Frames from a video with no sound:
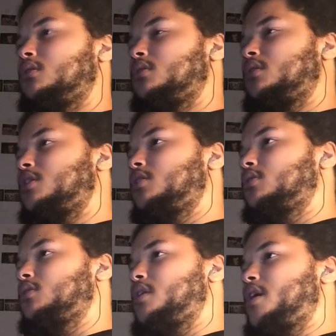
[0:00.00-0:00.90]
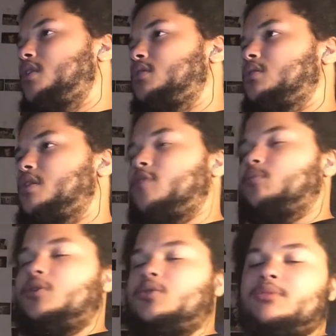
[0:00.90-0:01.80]
Not only that, you have
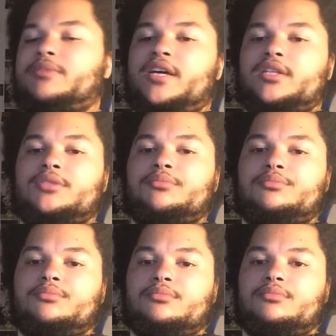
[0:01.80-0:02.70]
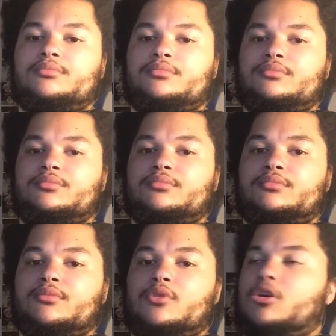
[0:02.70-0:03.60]
him lose the match.
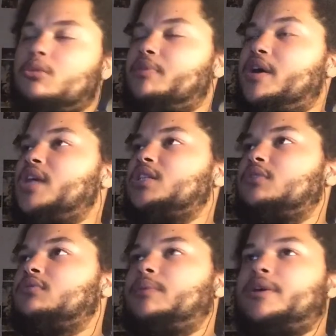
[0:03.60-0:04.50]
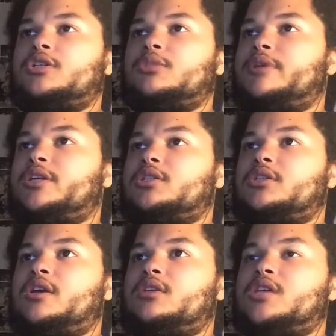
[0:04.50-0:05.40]
Only positive about this match is
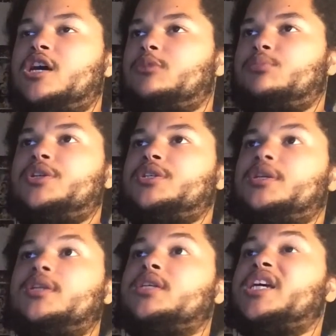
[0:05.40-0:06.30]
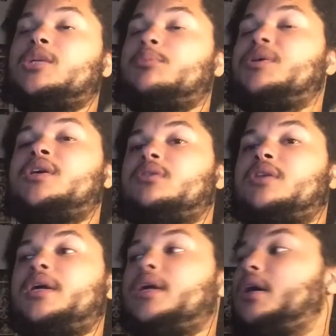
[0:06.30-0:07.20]
that Tyler Breeze didn't take the pin,
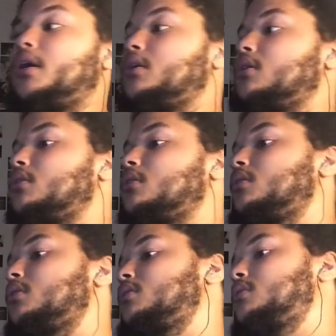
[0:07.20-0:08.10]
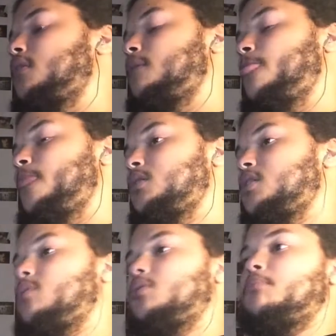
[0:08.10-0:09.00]
thank God. Because
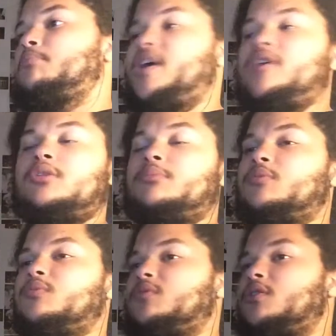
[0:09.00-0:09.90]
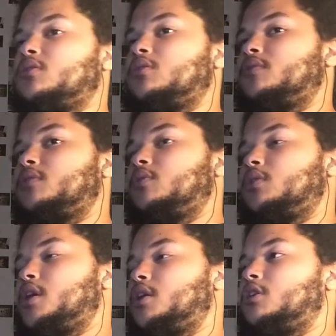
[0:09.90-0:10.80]
that would have buried him even further, even though he
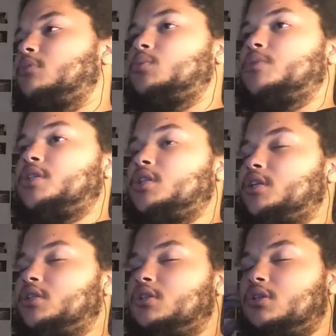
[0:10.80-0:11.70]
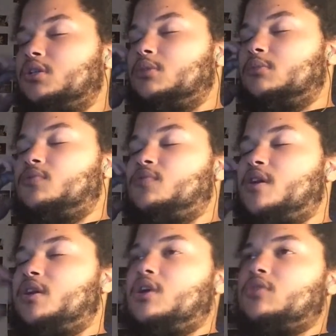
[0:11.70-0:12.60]
got a couple wins later. But
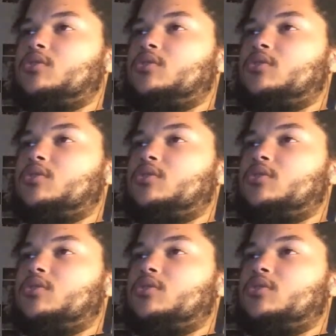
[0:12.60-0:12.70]
Fandango